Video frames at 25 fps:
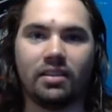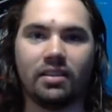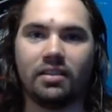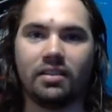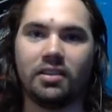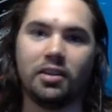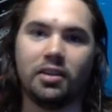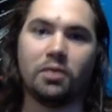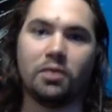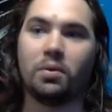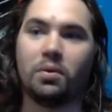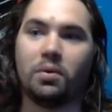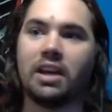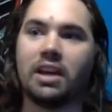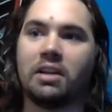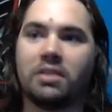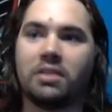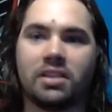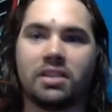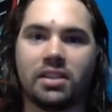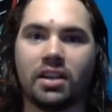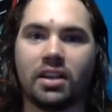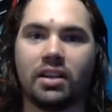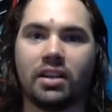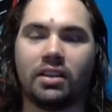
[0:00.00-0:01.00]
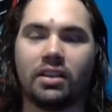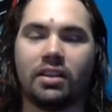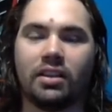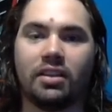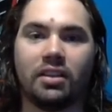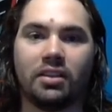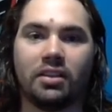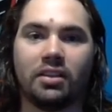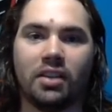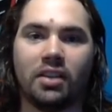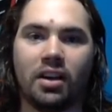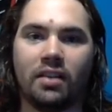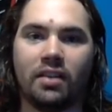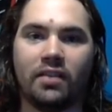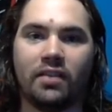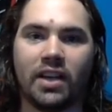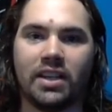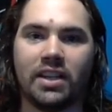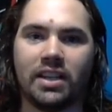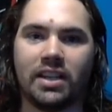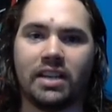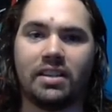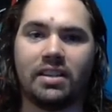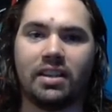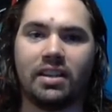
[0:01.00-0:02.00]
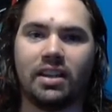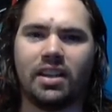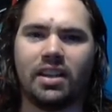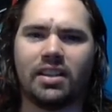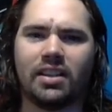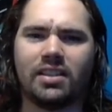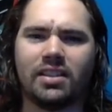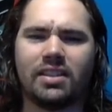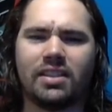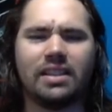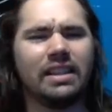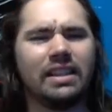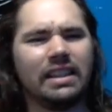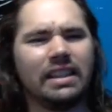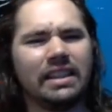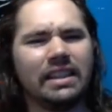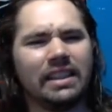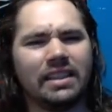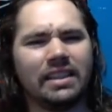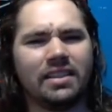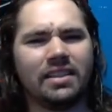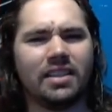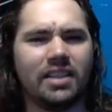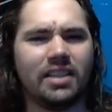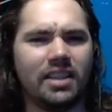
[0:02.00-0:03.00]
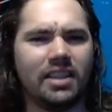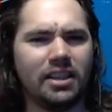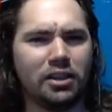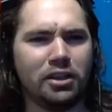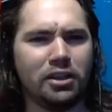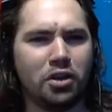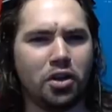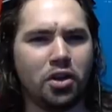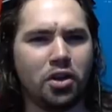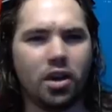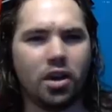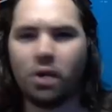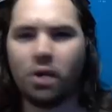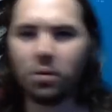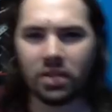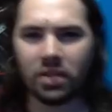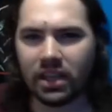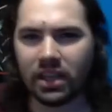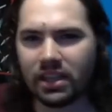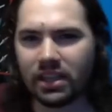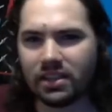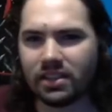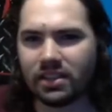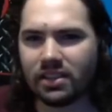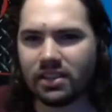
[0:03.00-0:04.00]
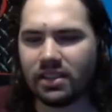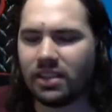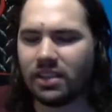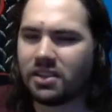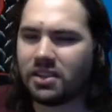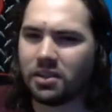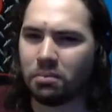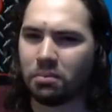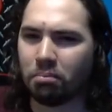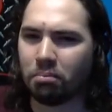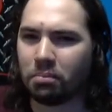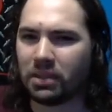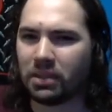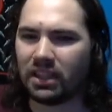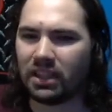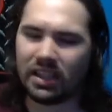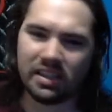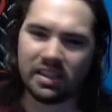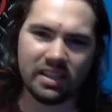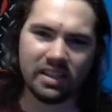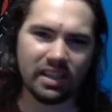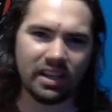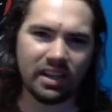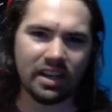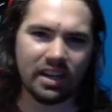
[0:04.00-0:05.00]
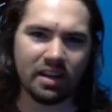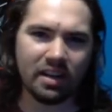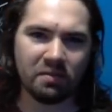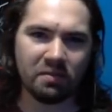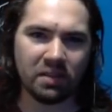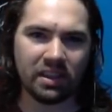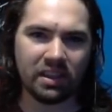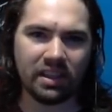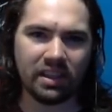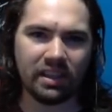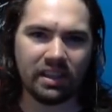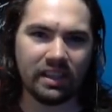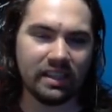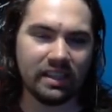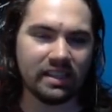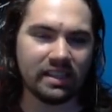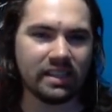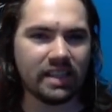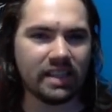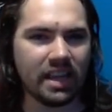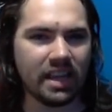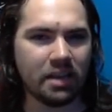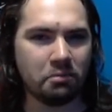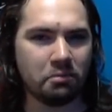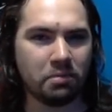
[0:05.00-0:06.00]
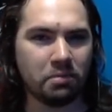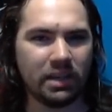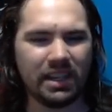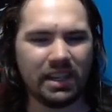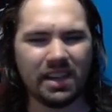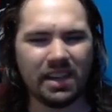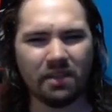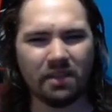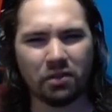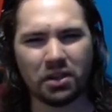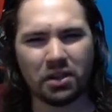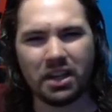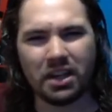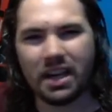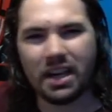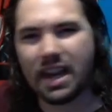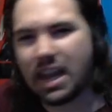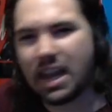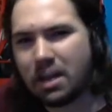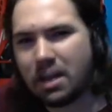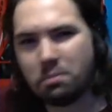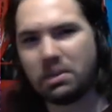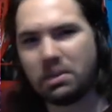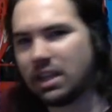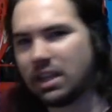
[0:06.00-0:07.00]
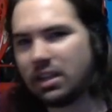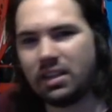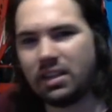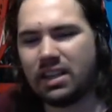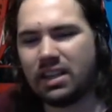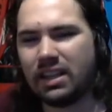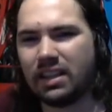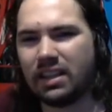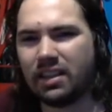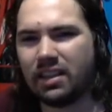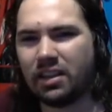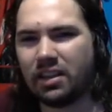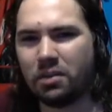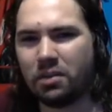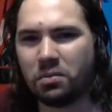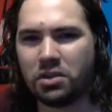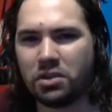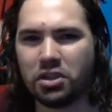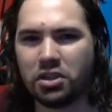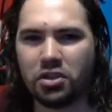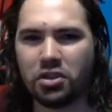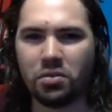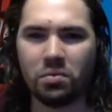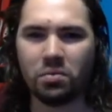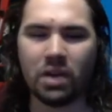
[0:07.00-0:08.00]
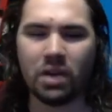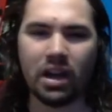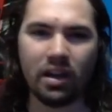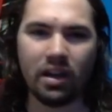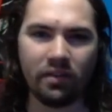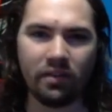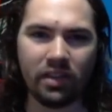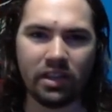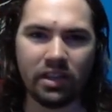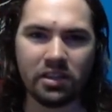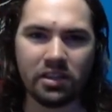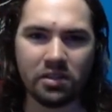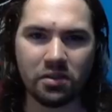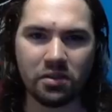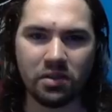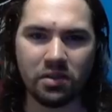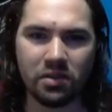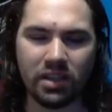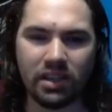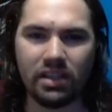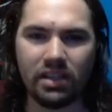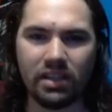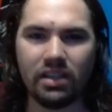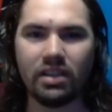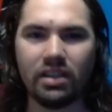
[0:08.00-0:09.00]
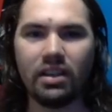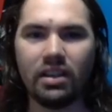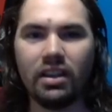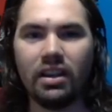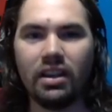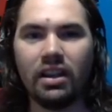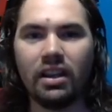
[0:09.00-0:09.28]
You know, with Aristotle and the law of identity, it's, did he know this? It's implicit in everything he said, but he never named it. Did he think it was too obvious, or did he